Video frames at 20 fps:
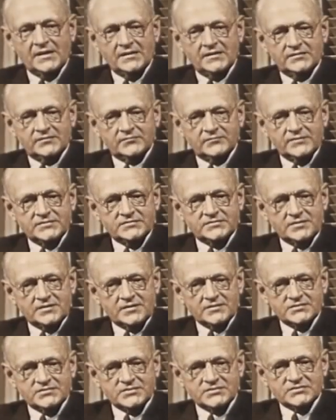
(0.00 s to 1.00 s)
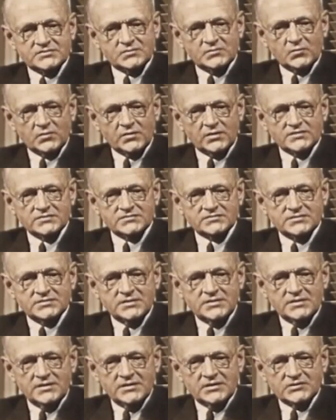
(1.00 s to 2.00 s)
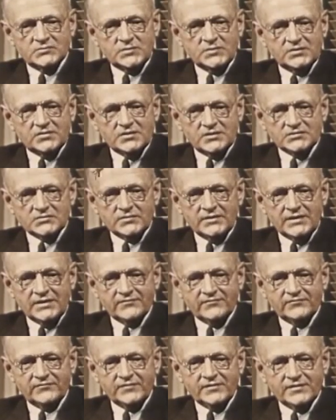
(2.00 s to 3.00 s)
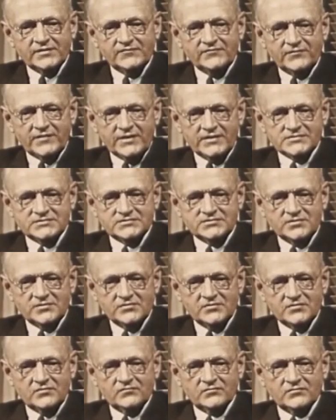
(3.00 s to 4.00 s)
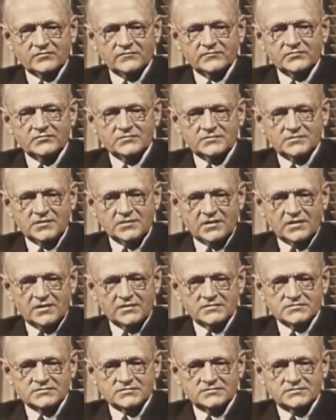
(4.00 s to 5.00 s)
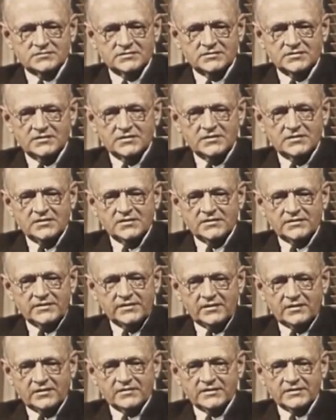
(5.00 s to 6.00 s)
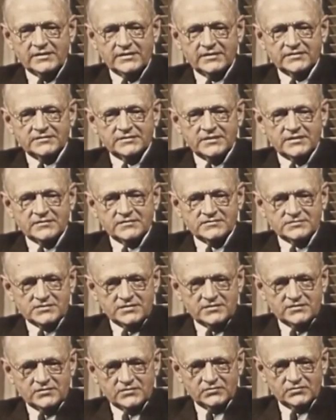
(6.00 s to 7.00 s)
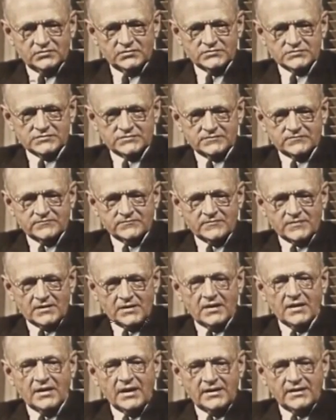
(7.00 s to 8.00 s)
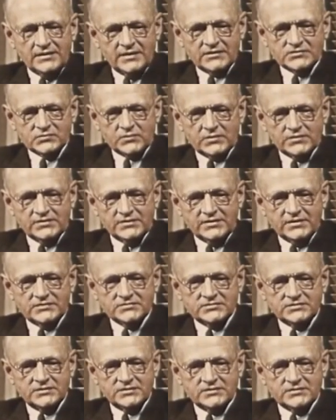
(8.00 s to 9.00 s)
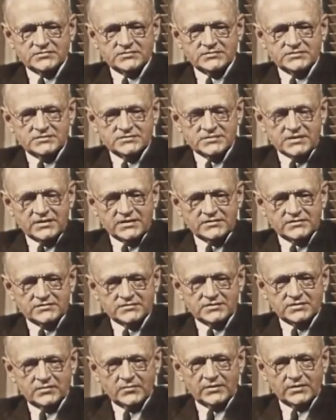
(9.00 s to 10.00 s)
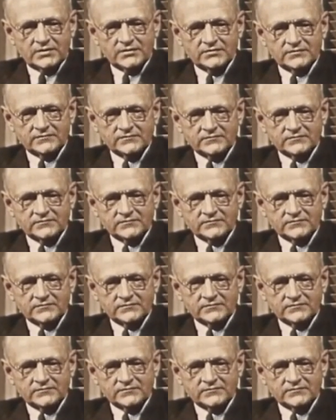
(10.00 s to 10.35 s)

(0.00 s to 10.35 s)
The reason our system works is because we have a fairly fast turnover of new cars. They aren't handed down as heirlooms, and that's where the engineers and designers come in.